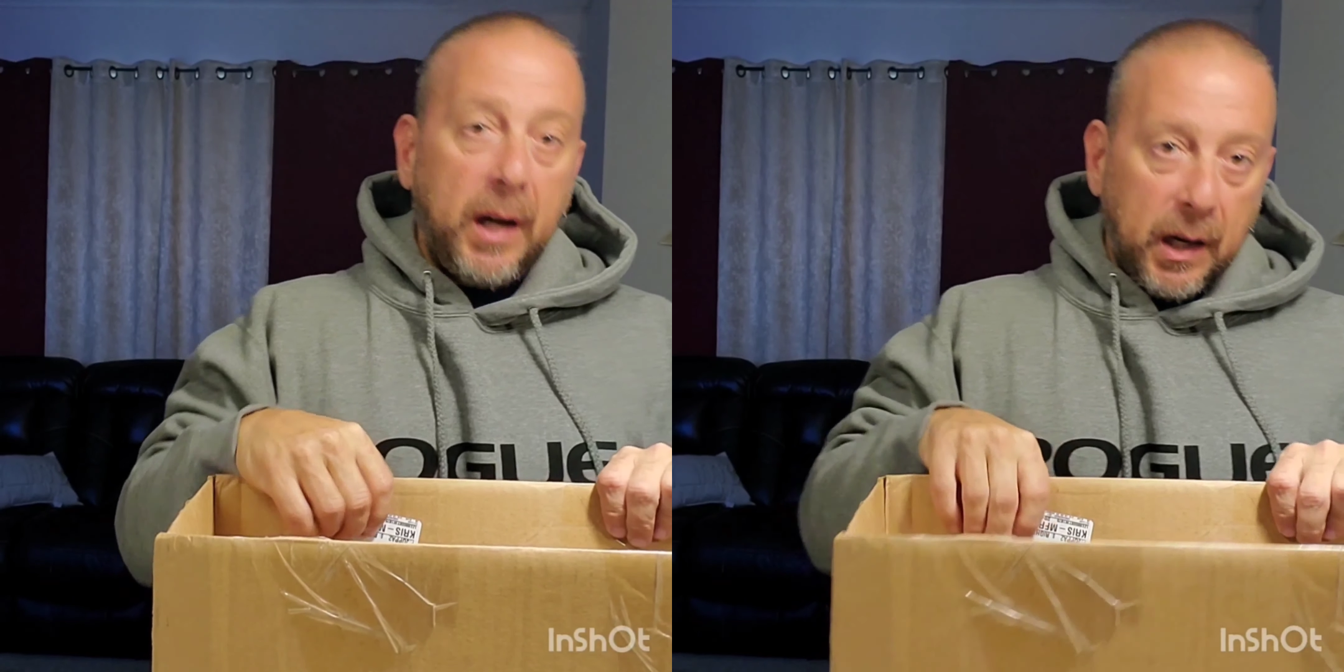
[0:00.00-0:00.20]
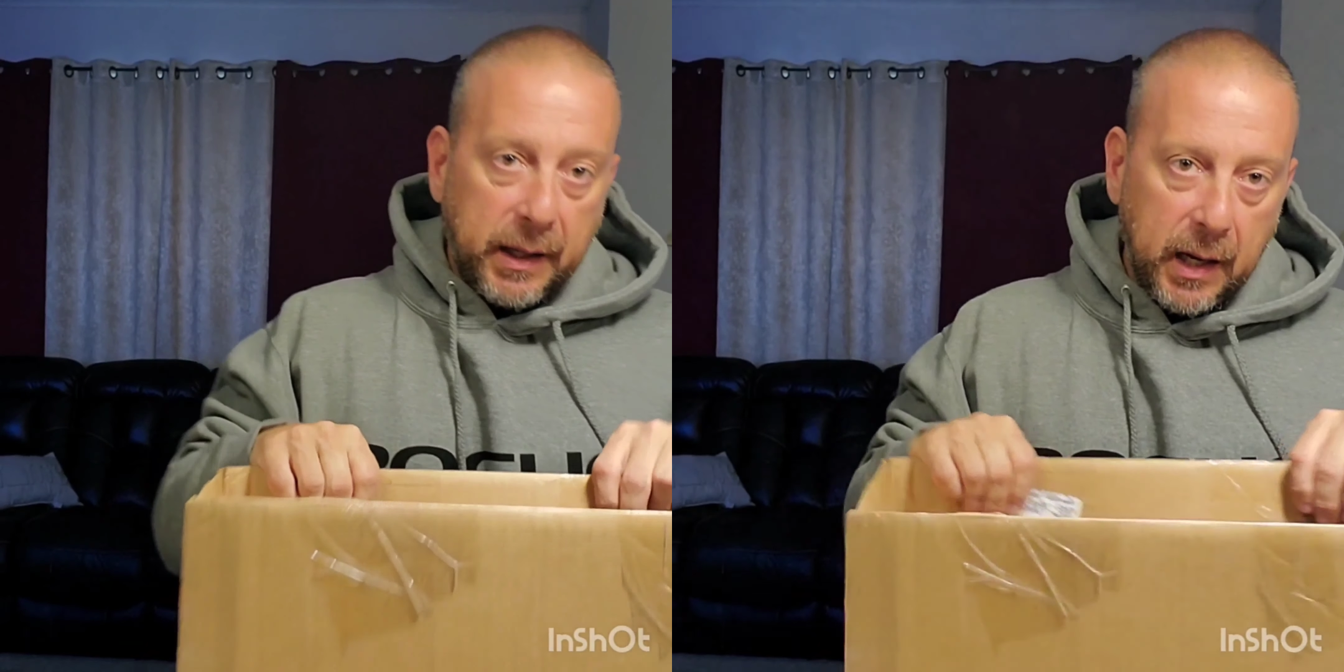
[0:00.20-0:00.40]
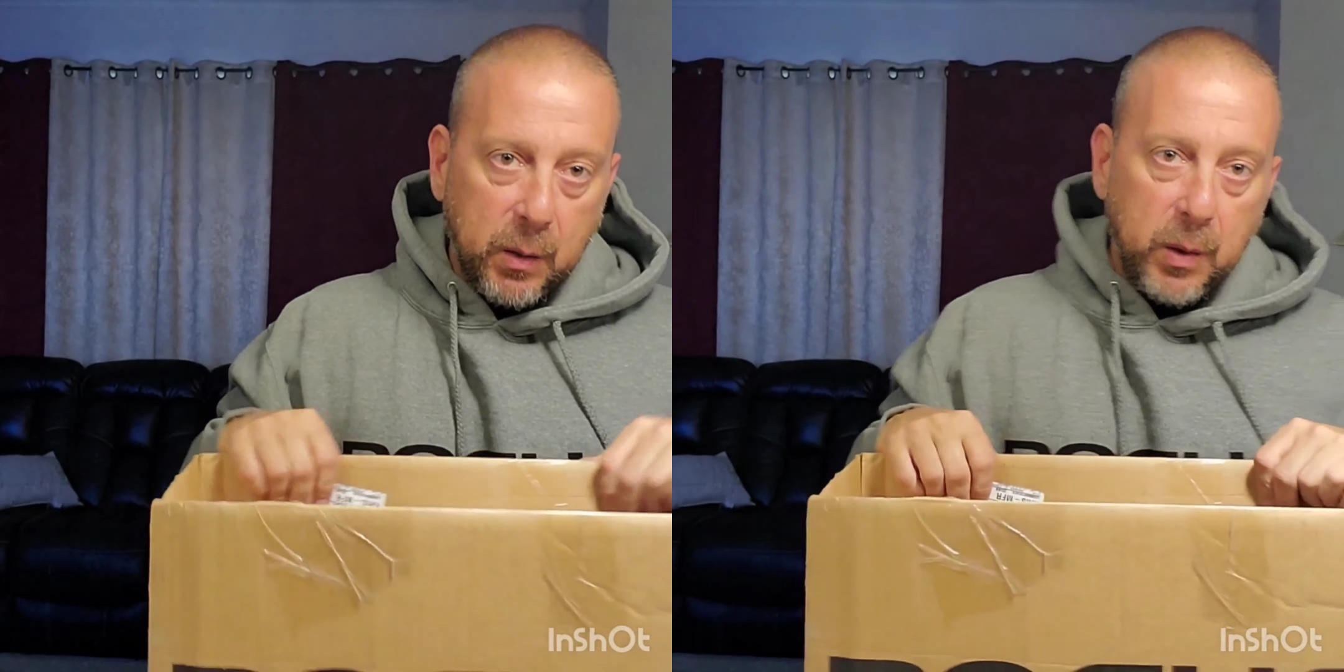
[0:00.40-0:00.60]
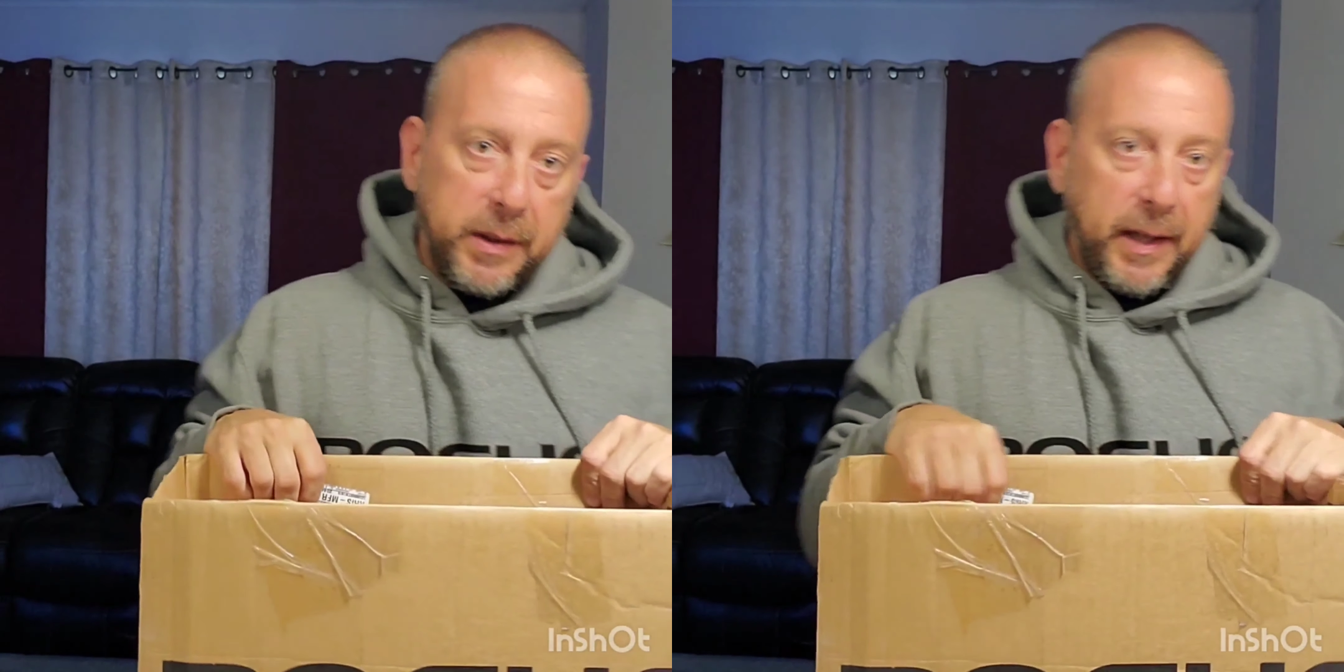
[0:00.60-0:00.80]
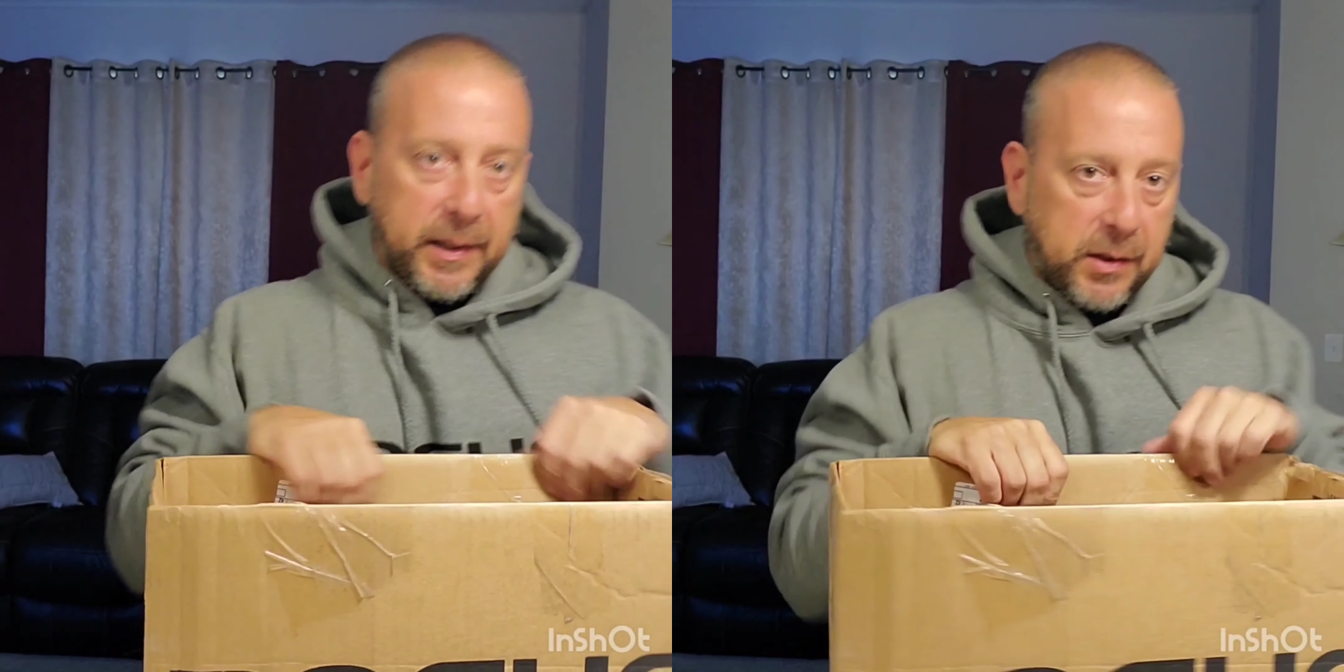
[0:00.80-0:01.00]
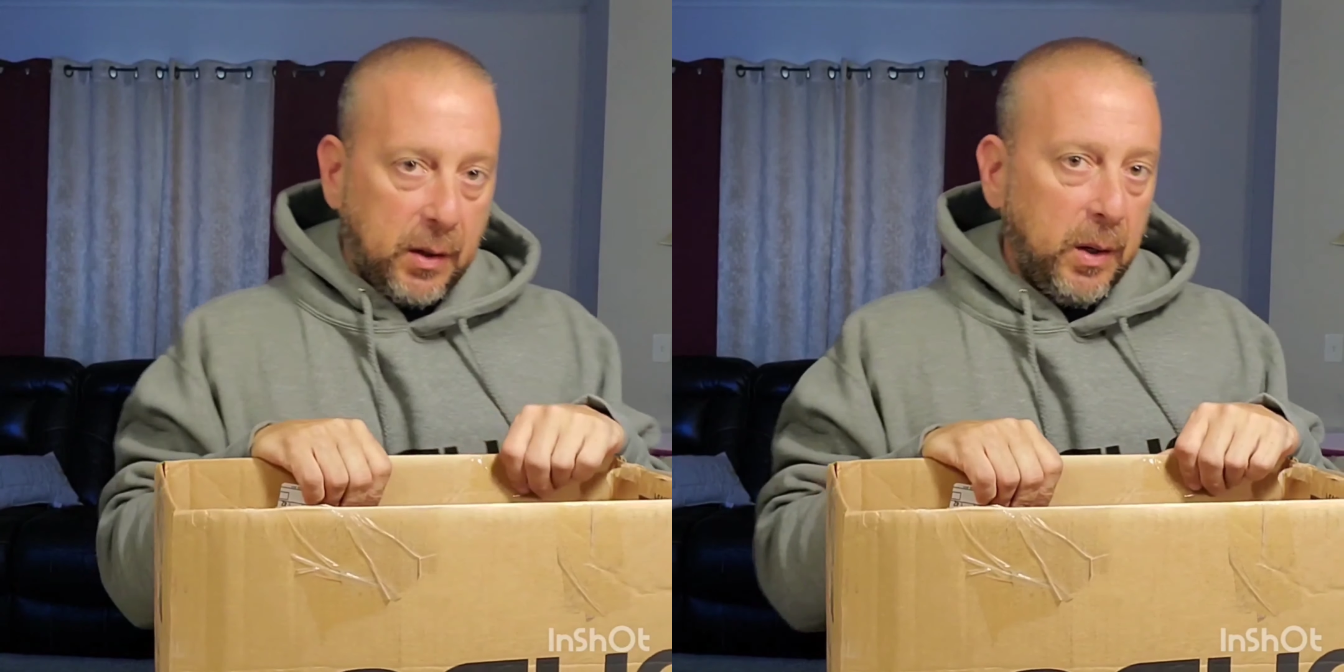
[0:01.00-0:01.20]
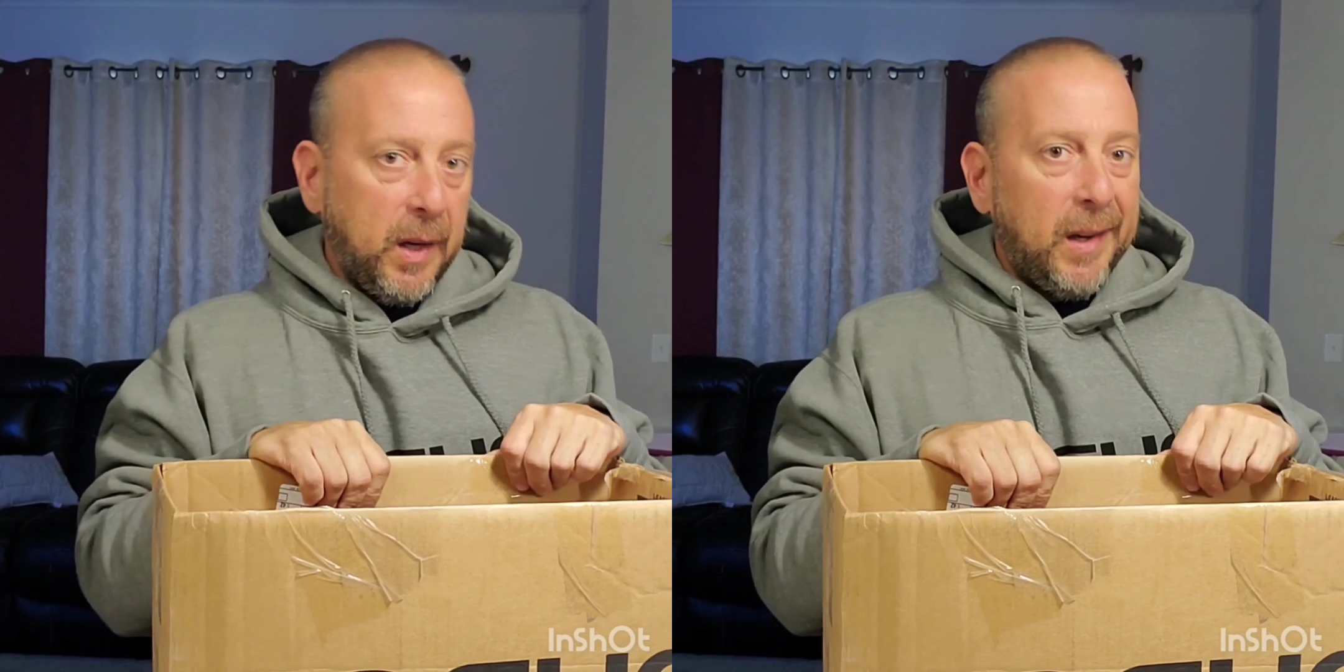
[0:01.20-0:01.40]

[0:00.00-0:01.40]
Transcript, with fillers: I kind of want that, so